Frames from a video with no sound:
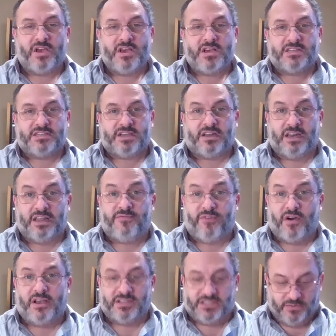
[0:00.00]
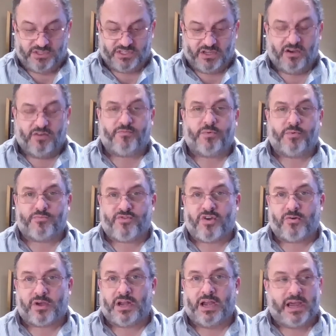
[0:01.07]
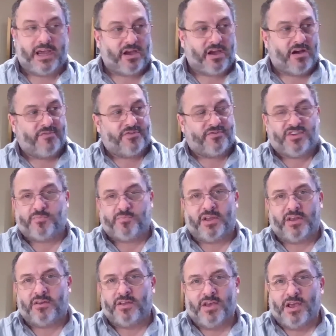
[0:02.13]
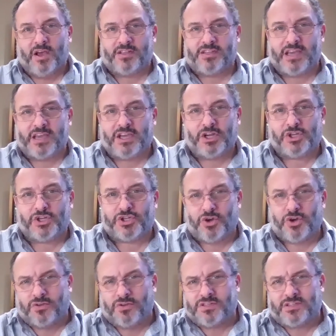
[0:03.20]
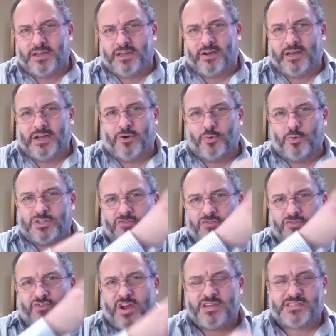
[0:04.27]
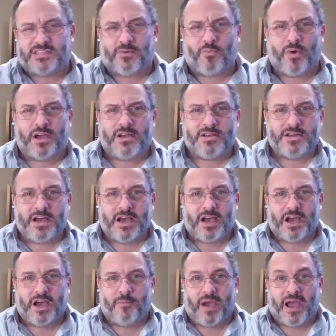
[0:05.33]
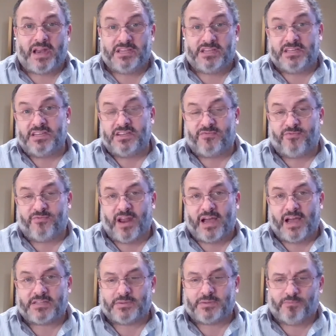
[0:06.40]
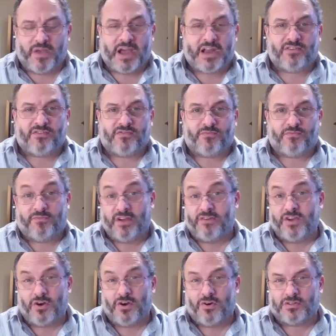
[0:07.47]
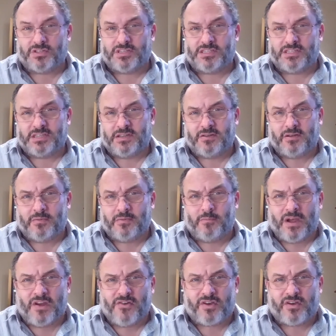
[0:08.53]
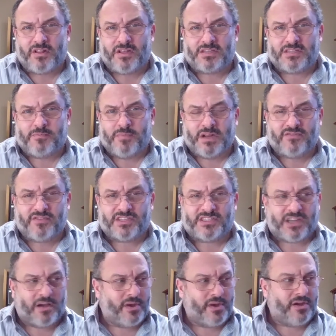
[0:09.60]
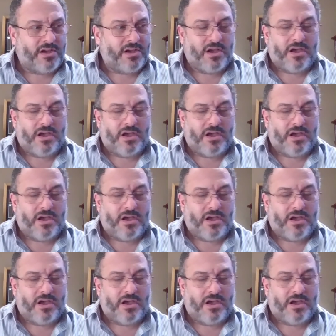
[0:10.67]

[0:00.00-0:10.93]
Suddenly finds himself with a broken leg after he's been taking shots in an auto race somewhere. And he's in this flat, and it's very hot. It's American. It's the middle of the summer.